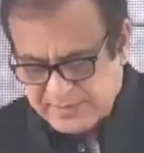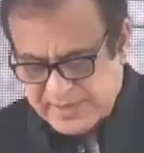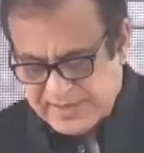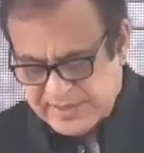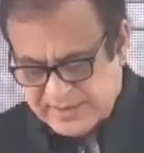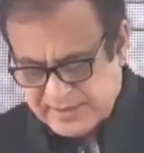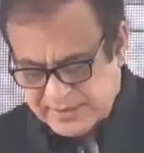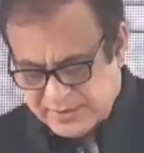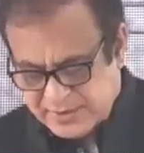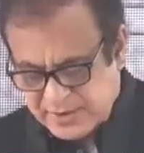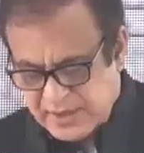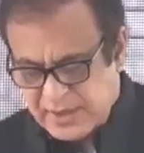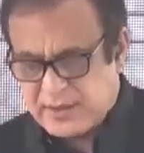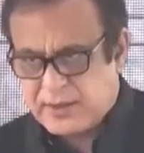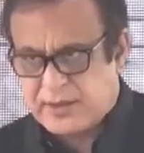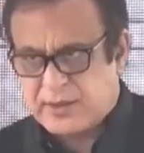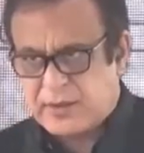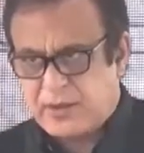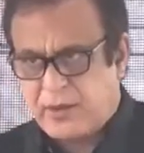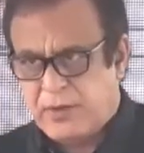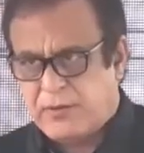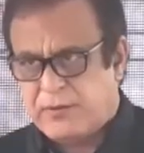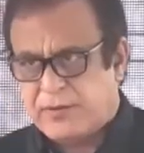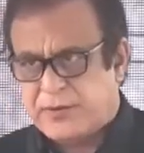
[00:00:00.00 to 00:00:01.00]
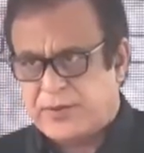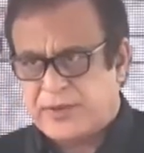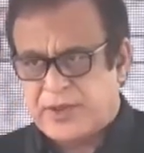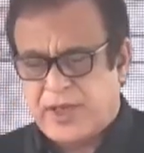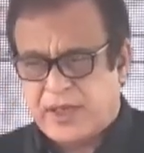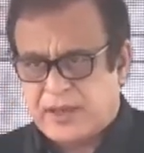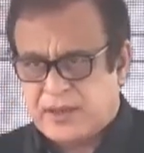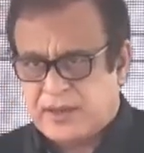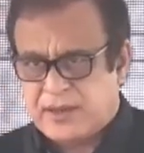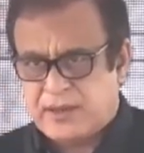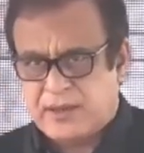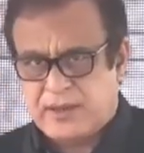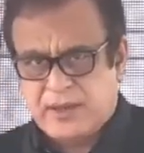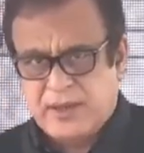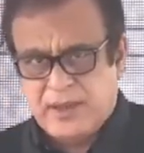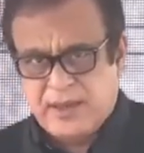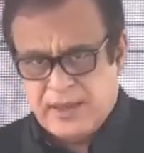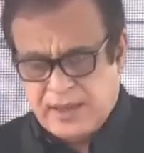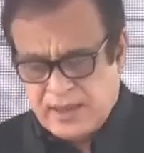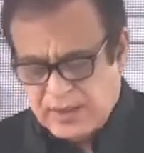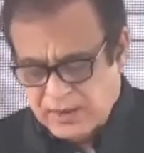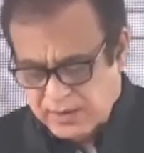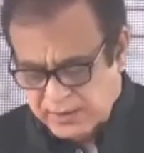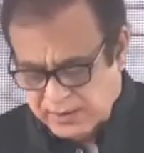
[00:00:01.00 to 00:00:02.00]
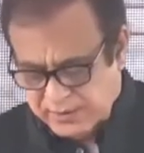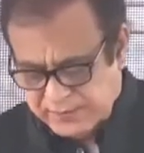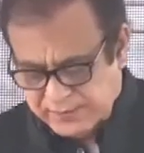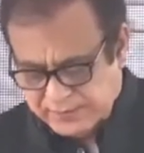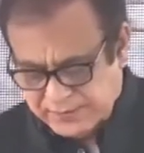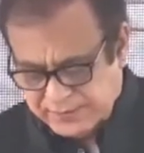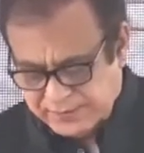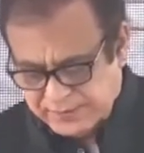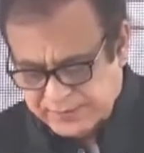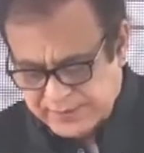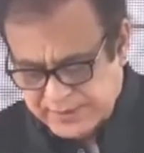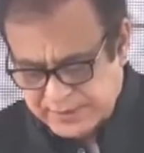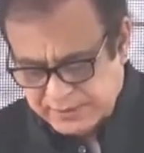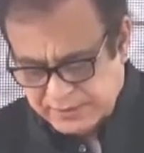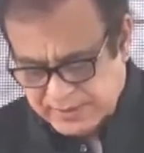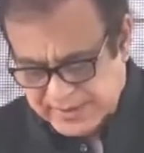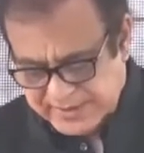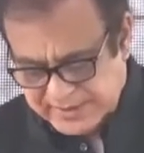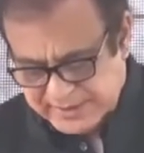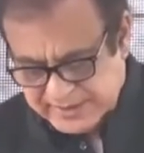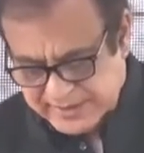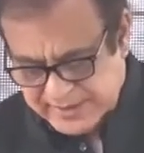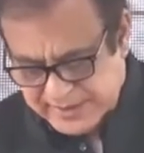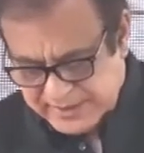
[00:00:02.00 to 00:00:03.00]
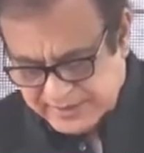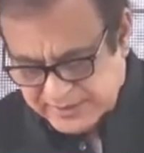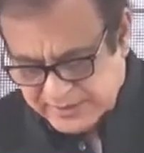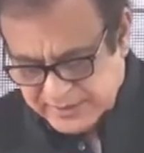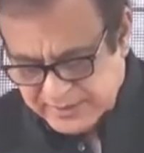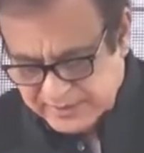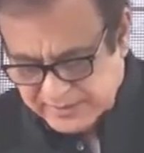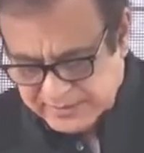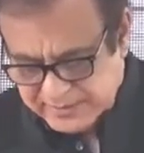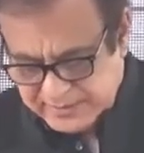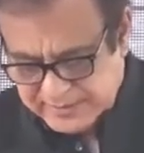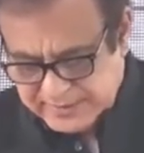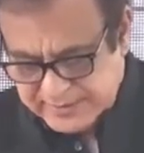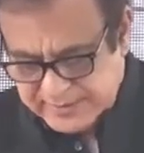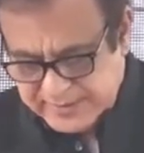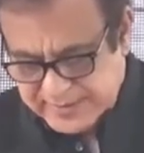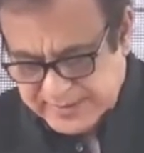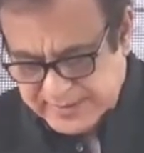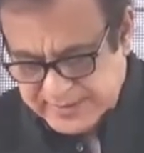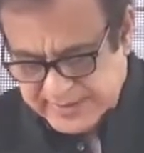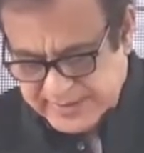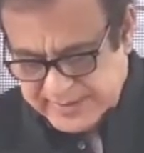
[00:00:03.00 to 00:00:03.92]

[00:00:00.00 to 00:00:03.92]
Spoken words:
by the Charter of United Nations